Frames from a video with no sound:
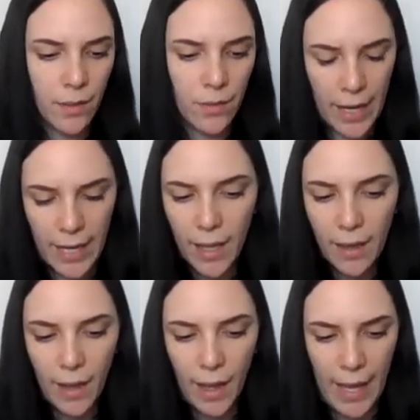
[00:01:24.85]
Ready?
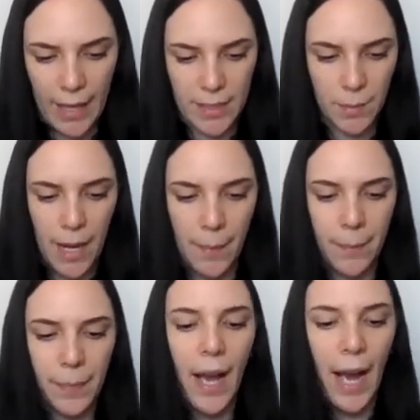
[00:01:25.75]
Asks Mom.
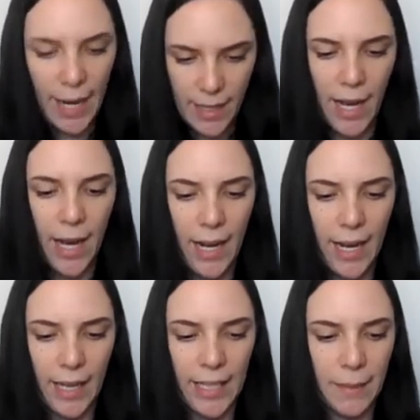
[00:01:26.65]
I nod and
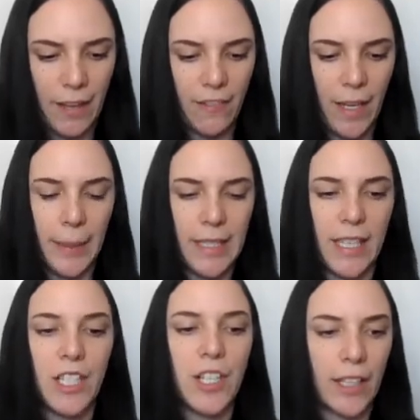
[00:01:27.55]
I lead my family to
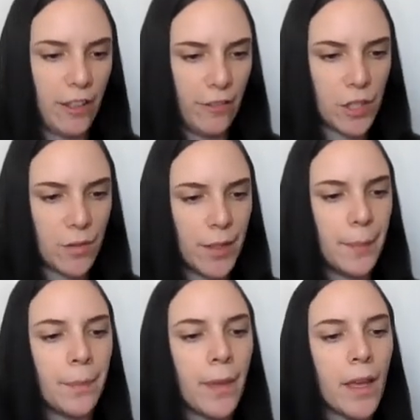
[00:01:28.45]
the jellyfish room.